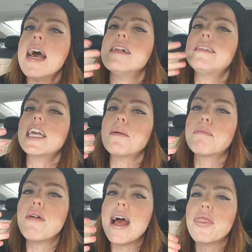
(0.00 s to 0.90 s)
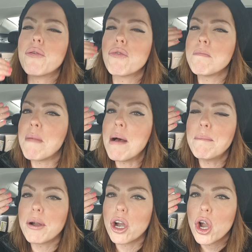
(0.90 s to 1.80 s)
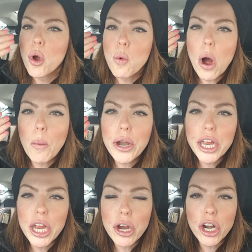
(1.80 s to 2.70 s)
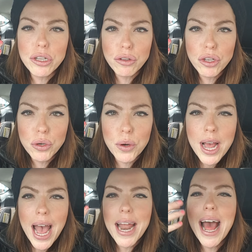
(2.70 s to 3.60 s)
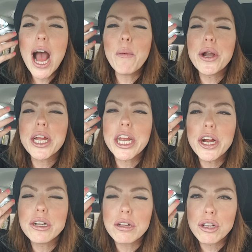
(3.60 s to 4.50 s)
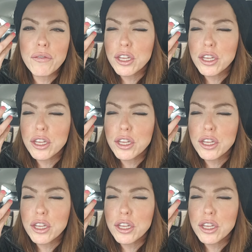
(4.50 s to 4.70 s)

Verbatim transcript: and take a breath and remember what we're here to do and how we're here to,